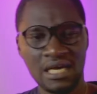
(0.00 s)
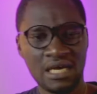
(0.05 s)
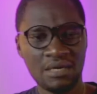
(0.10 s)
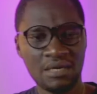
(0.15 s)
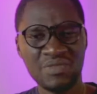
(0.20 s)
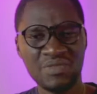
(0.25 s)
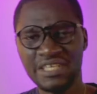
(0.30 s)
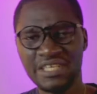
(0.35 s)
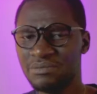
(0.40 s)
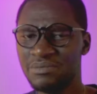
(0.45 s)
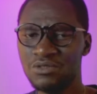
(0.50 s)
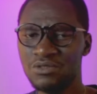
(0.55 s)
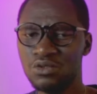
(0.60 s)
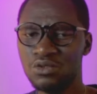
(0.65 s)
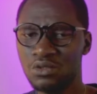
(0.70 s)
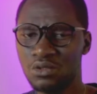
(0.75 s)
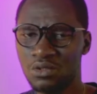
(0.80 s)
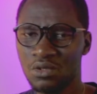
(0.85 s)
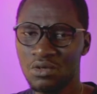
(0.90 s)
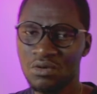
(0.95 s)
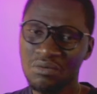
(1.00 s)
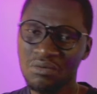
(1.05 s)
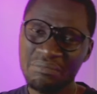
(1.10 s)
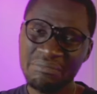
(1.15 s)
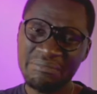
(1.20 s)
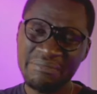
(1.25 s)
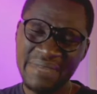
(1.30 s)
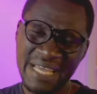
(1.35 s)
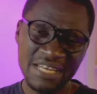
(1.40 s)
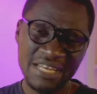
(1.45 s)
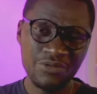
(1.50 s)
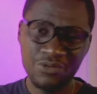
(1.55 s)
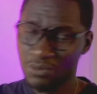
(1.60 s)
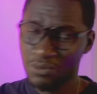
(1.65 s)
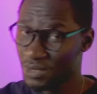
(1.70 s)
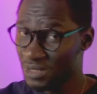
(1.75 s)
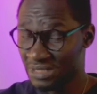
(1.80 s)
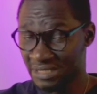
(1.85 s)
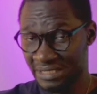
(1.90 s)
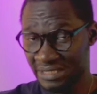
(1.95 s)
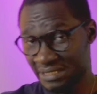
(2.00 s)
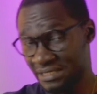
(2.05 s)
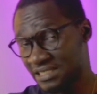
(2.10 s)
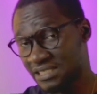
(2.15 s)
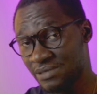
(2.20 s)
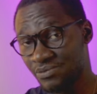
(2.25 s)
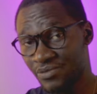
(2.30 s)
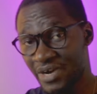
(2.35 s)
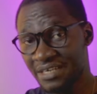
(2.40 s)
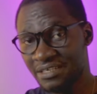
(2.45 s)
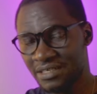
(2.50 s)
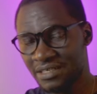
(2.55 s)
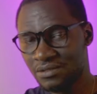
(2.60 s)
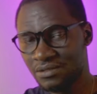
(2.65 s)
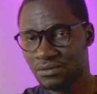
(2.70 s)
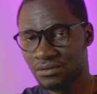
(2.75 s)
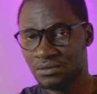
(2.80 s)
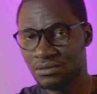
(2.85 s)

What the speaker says: There's been so many rumors in the system right now